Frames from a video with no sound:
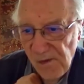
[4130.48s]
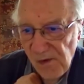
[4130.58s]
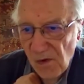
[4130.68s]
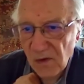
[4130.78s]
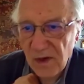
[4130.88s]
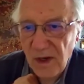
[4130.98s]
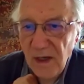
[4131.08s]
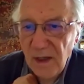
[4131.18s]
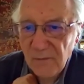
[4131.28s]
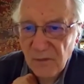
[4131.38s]

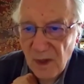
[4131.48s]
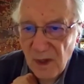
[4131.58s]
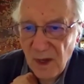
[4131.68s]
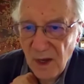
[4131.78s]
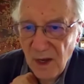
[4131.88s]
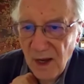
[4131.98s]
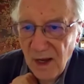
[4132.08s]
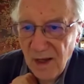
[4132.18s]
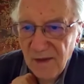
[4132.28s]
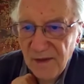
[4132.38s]
Okay,
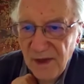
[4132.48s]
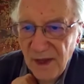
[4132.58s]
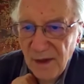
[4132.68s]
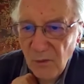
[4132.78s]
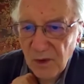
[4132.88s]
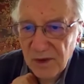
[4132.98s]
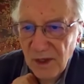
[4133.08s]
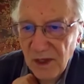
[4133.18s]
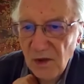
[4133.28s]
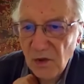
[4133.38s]
and then what
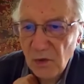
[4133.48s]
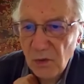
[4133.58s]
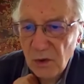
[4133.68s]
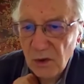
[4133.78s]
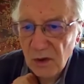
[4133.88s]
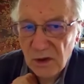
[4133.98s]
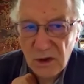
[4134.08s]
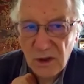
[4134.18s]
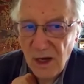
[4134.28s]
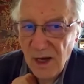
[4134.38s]
I do
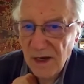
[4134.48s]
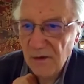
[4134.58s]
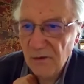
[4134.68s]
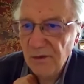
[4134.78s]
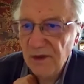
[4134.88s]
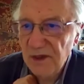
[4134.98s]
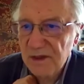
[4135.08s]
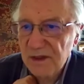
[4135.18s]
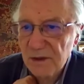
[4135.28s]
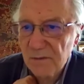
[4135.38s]
this,